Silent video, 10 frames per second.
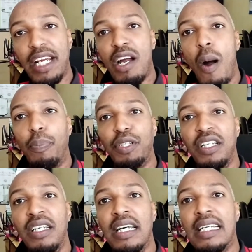
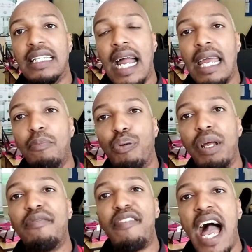company that can
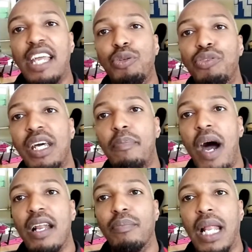bring value to their
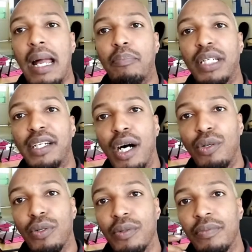bottom line. But
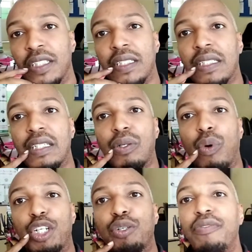no,
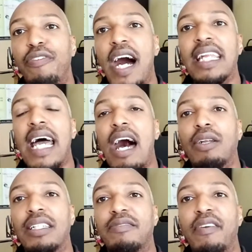what you find
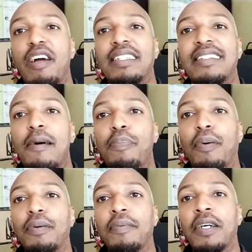out is very simple.